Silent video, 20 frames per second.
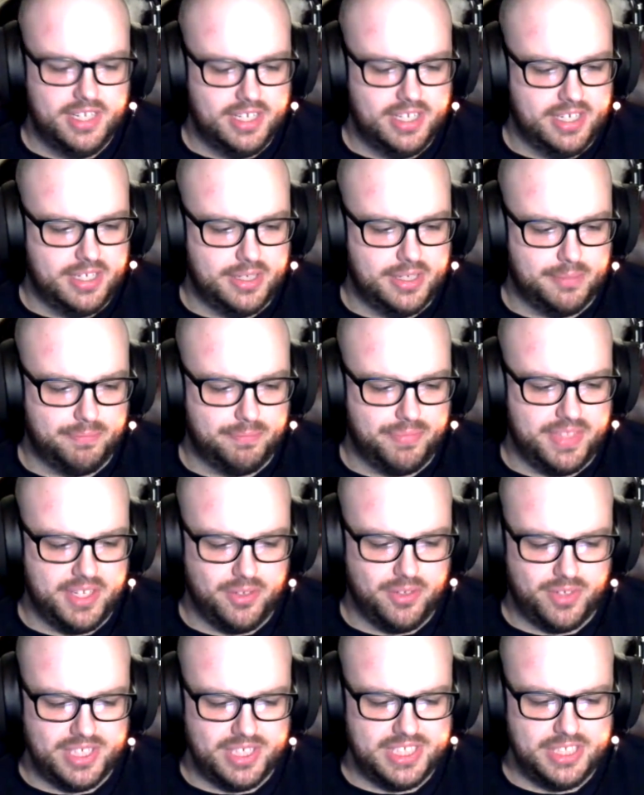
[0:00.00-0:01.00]
The
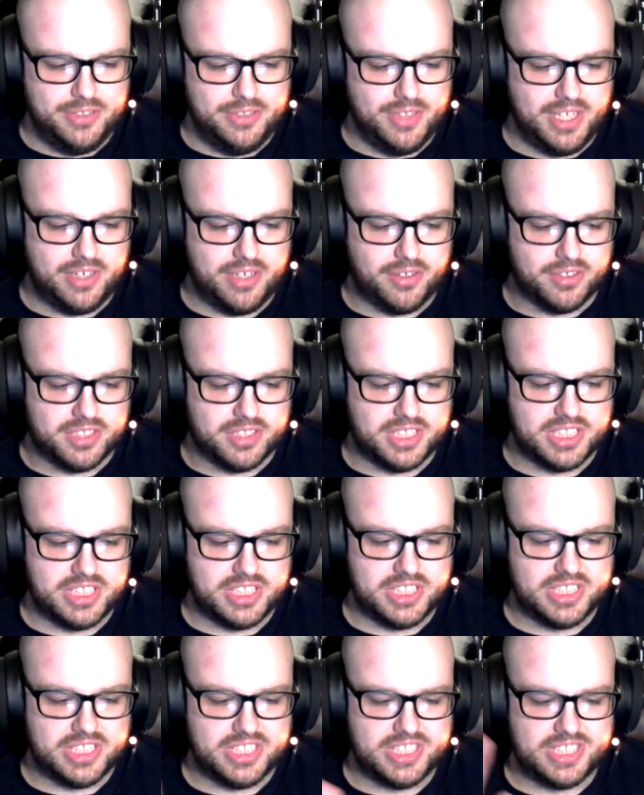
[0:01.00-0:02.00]
only two that are
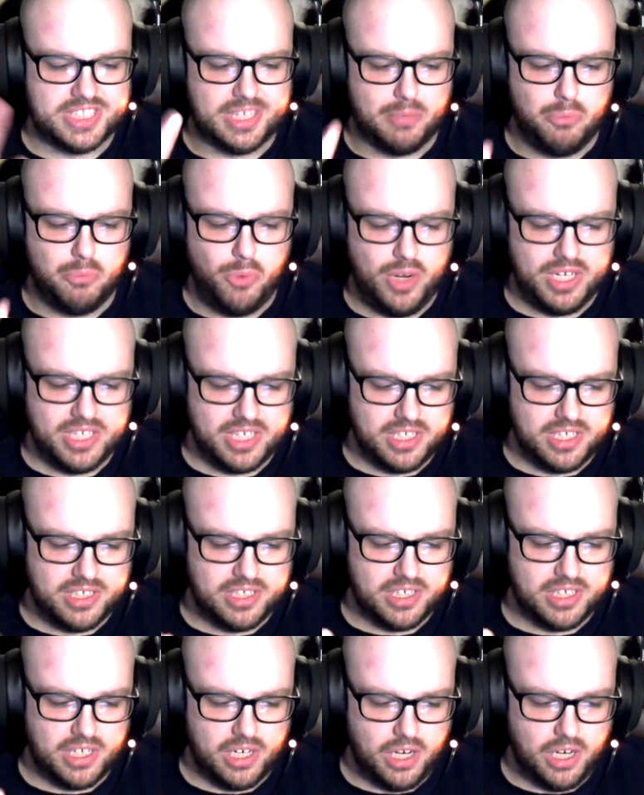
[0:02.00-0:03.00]
somewhat
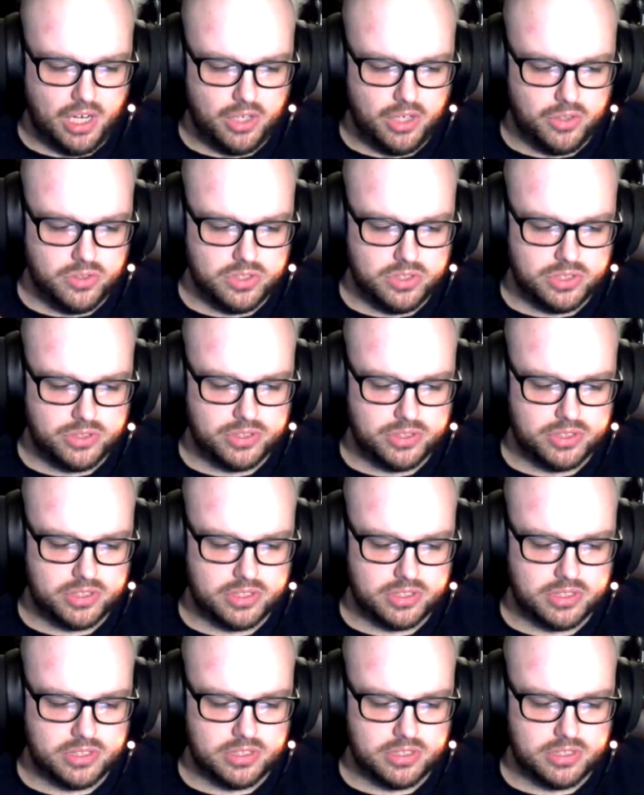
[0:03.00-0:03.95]
close